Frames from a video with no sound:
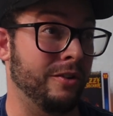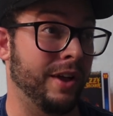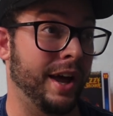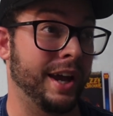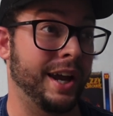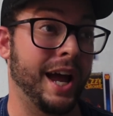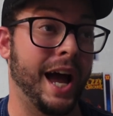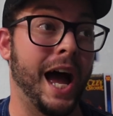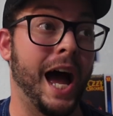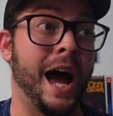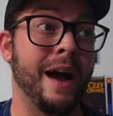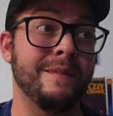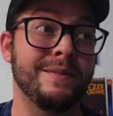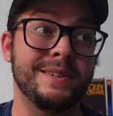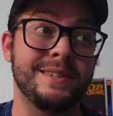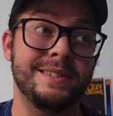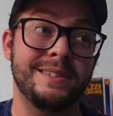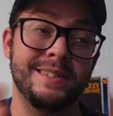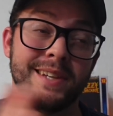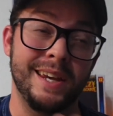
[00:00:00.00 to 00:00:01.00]
Like, I've
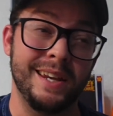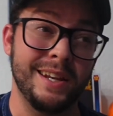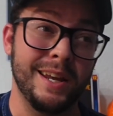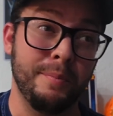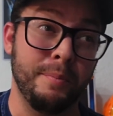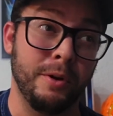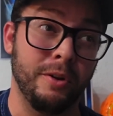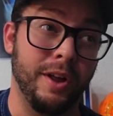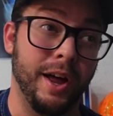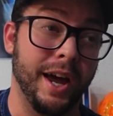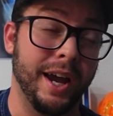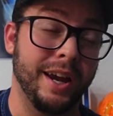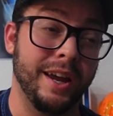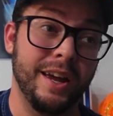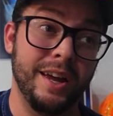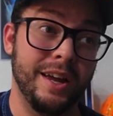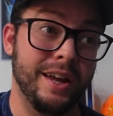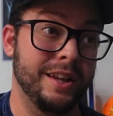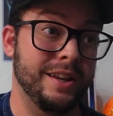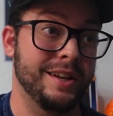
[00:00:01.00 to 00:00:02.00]
seen it, but like
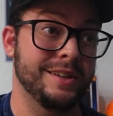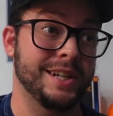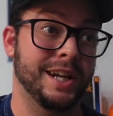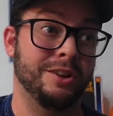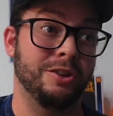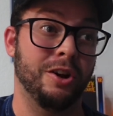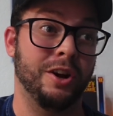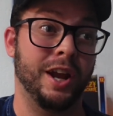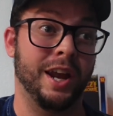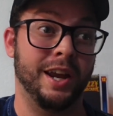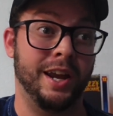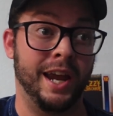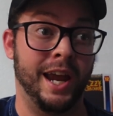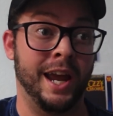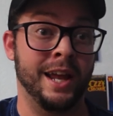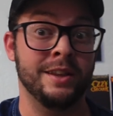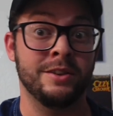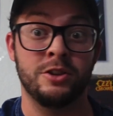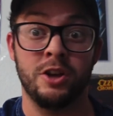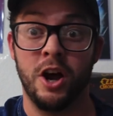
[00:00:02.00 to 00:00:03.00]
there's like looking
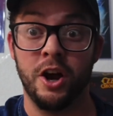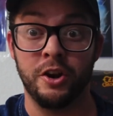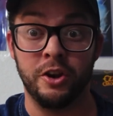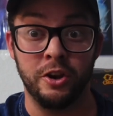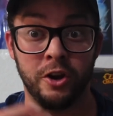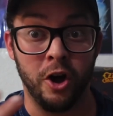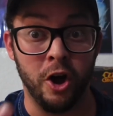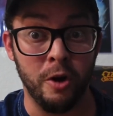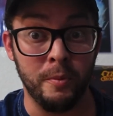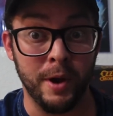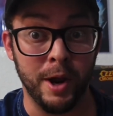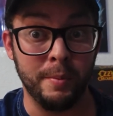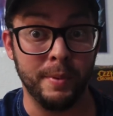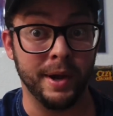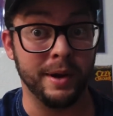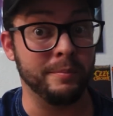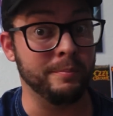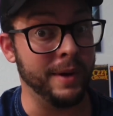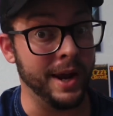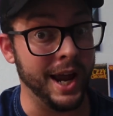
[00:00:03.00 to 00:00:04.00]
again, talking to y'all about it, I'm
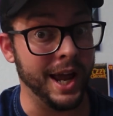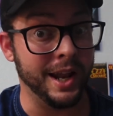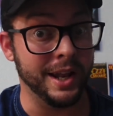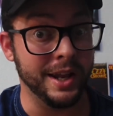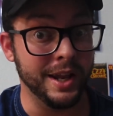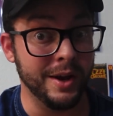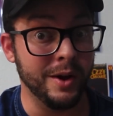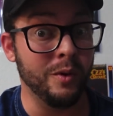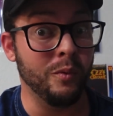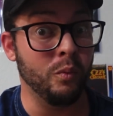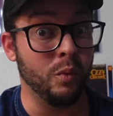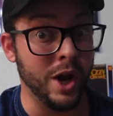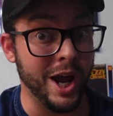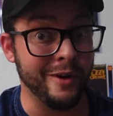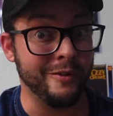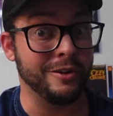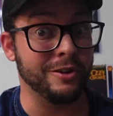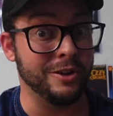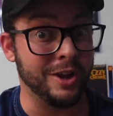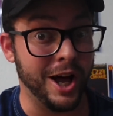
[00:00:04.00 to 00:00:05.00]
like, man, we
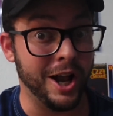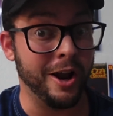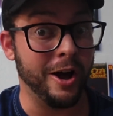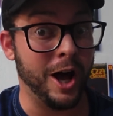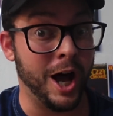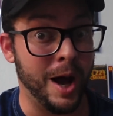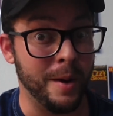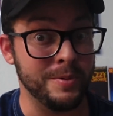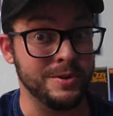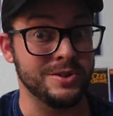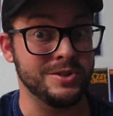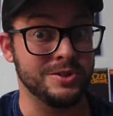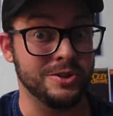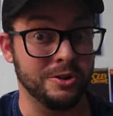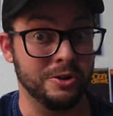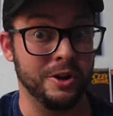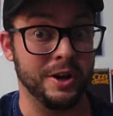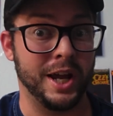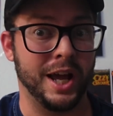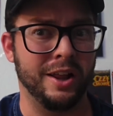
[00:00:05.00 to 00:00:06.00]
have a lot of options to
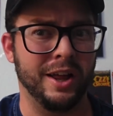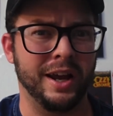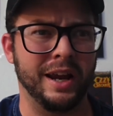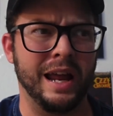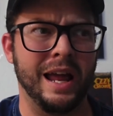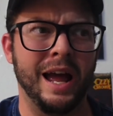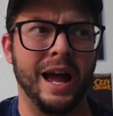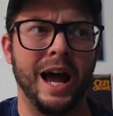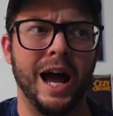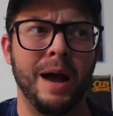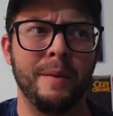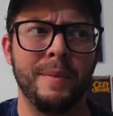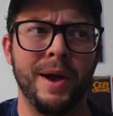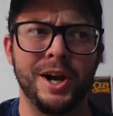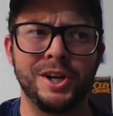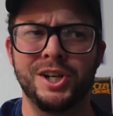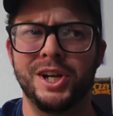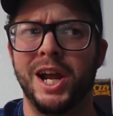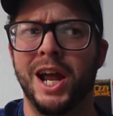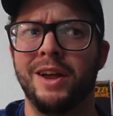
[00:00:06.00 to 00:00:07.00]
look at. Like, I'm
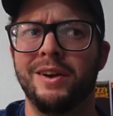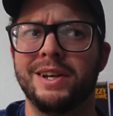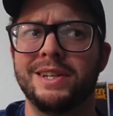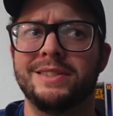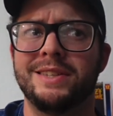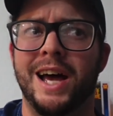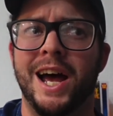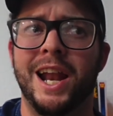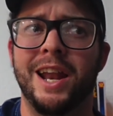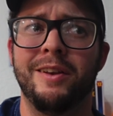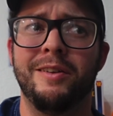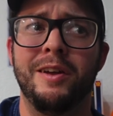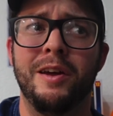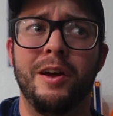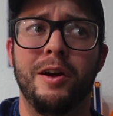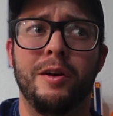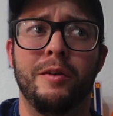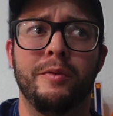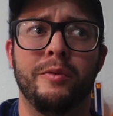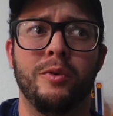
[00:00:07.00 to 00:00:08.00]
actually kind of excited
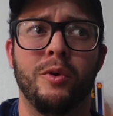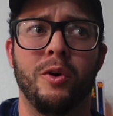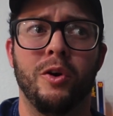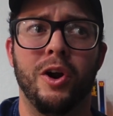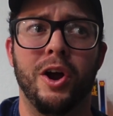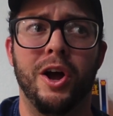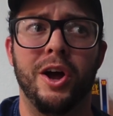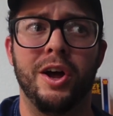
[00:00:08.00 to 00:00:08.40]
for